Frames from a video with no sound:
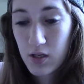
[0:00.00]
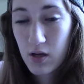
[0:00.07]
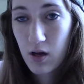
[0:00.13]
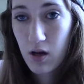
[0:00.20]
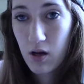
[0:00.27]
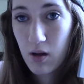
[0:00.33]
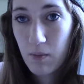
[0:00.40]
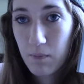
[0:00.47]

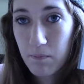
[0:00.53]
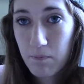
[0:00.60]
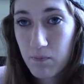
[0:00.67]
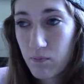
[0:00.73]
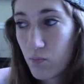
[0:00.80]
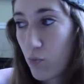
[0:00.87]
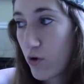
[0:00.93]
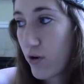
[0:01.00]

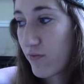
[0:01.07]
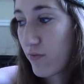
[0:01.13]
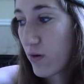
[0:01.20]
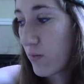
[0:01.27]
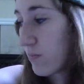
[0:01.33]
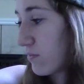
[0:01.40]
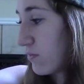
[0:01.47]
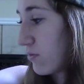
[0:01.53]
one of
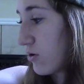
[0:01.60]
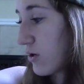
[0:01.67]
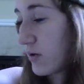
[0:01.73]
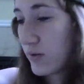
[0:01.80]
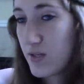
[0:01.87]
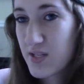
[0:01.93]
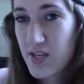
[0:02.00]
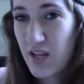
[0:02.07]
them, or at
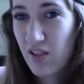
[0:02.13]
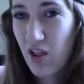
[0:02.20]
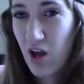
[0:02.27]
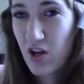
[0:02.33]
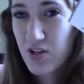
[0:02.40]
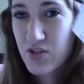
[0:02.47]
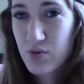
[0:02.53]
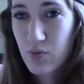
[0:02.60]
least I
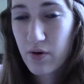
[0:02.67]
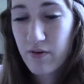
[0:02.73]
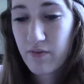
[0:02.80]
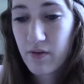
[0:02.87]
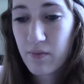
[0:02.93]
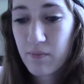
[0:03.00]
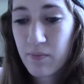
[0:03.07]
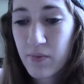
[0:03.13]
lost one of
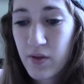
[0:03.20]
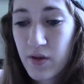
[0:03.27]
them,